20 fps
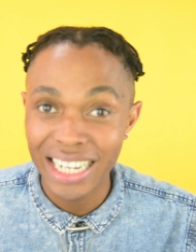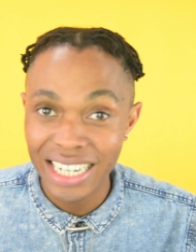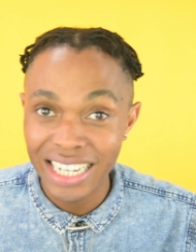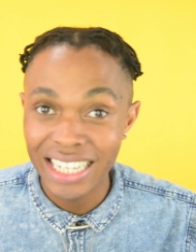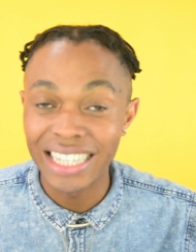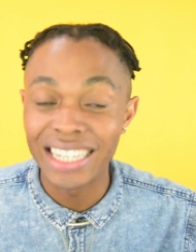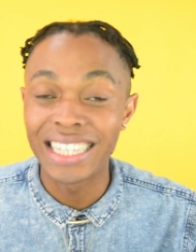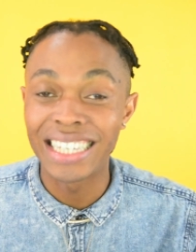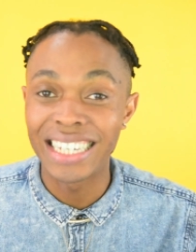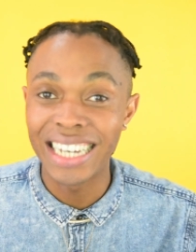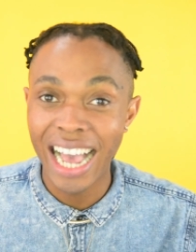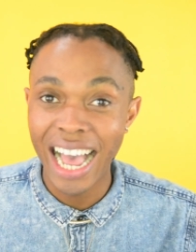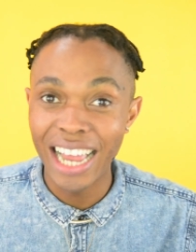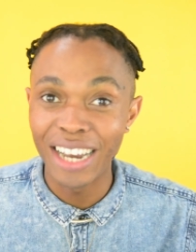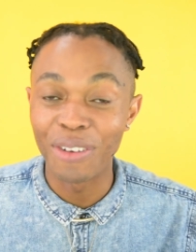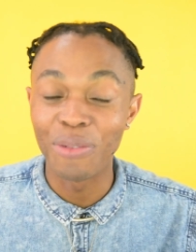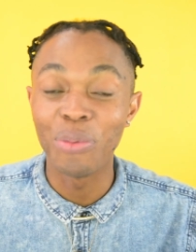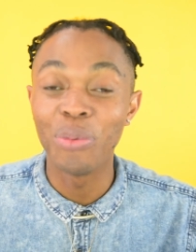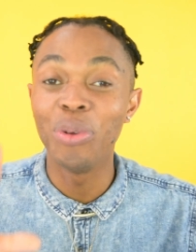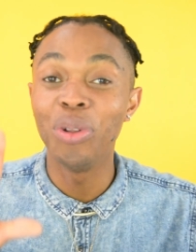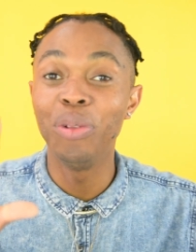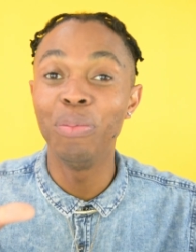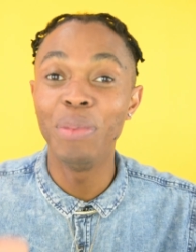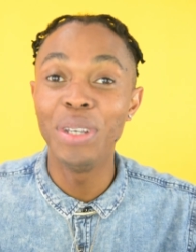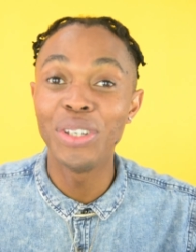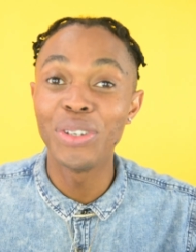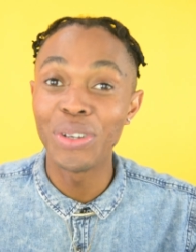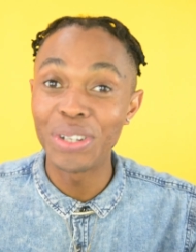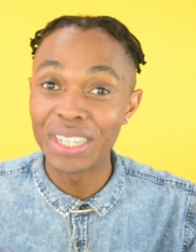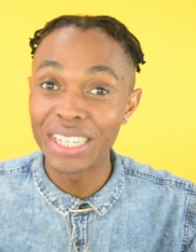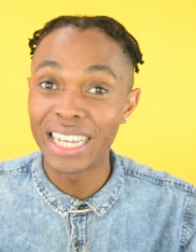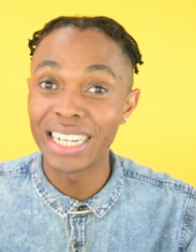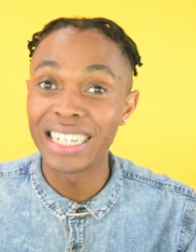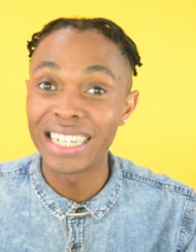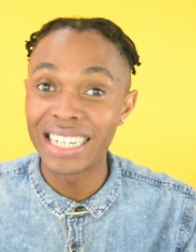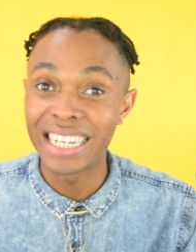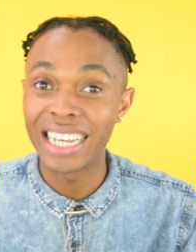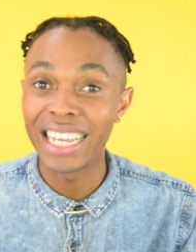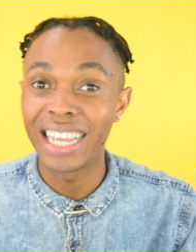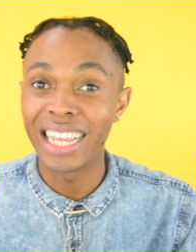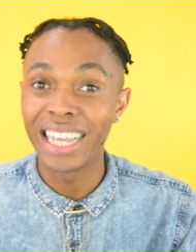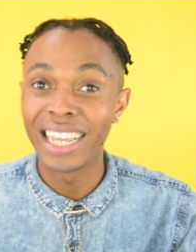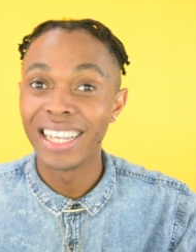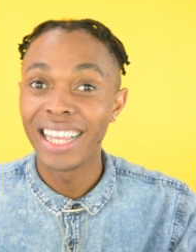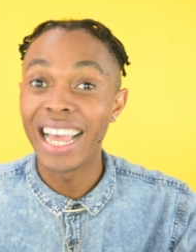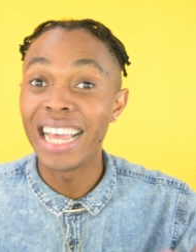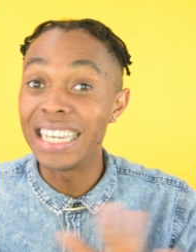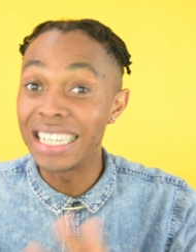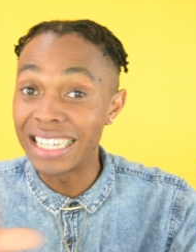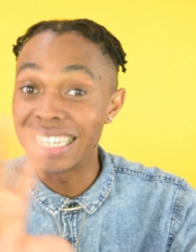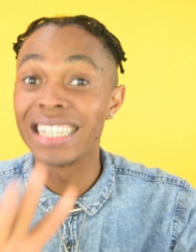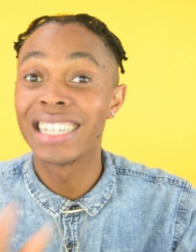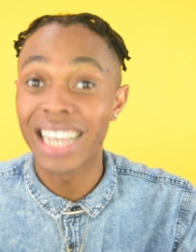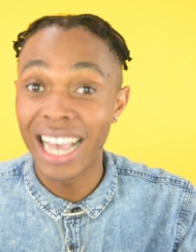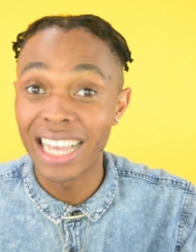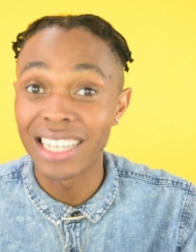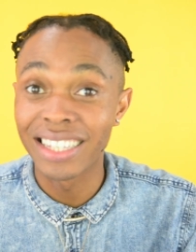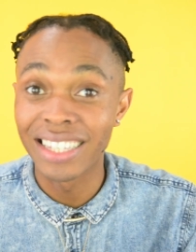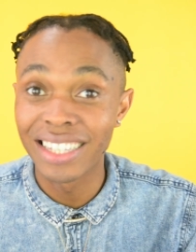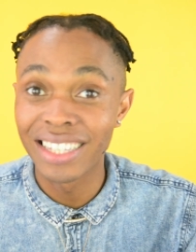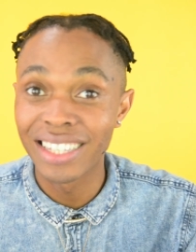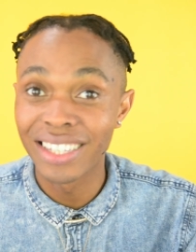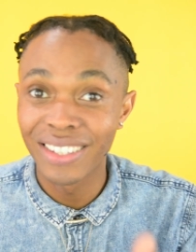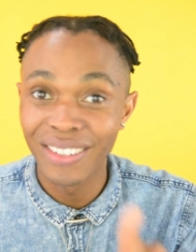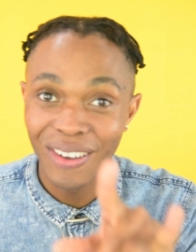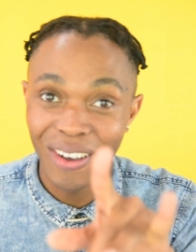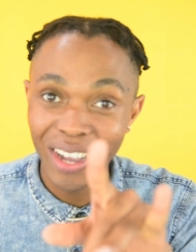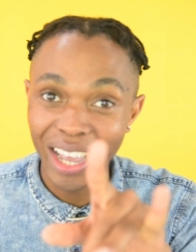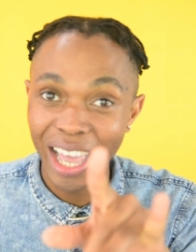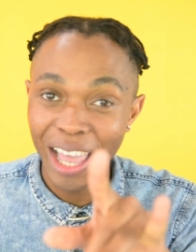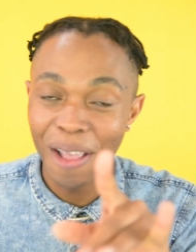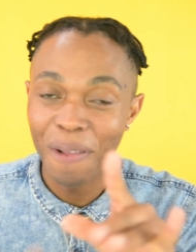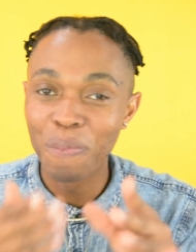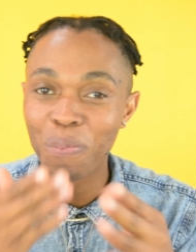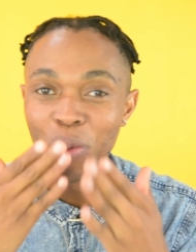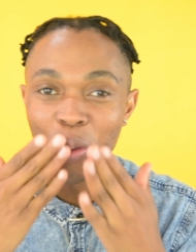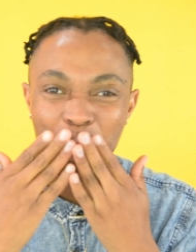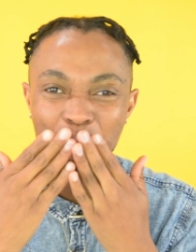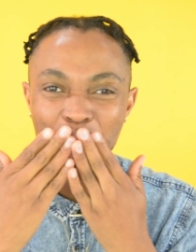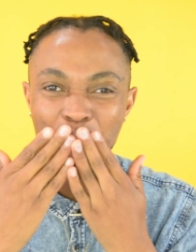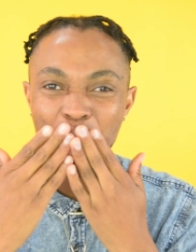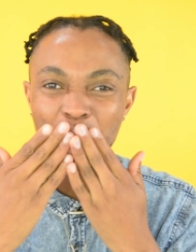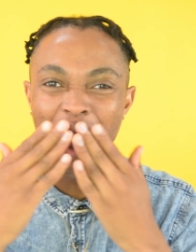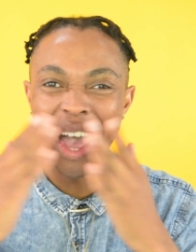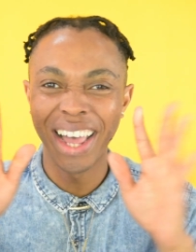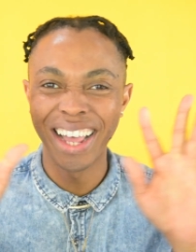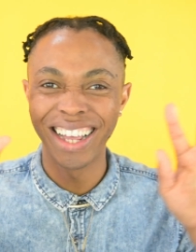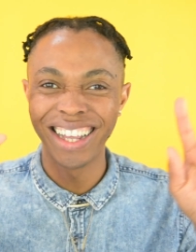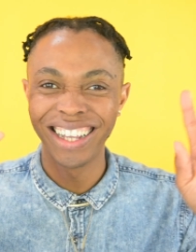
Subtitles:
It's done. We'll meet on Saturday and discuss. Okay? Mwah.